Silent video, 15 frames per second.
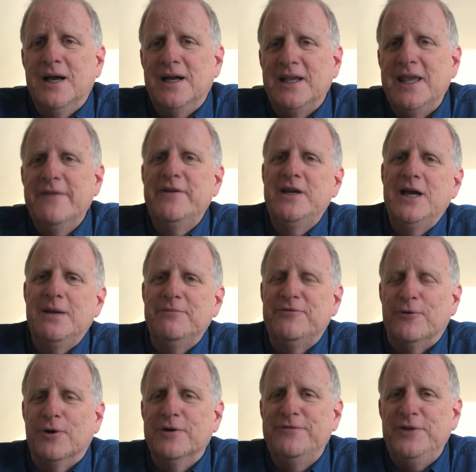give it up
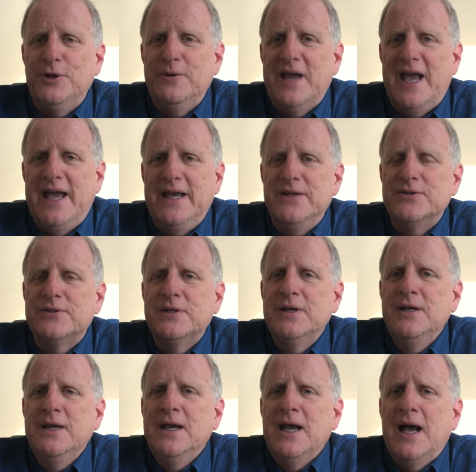for a few days.
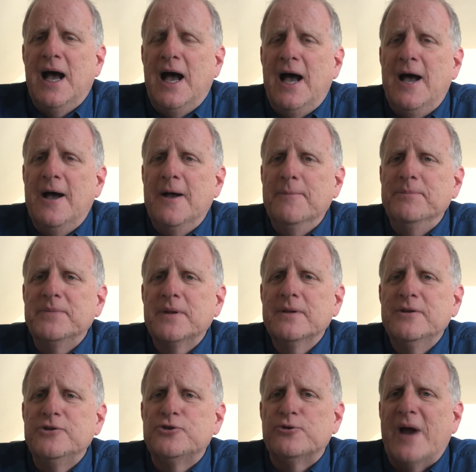
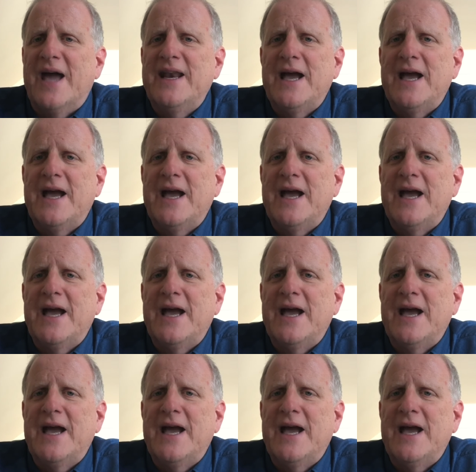Try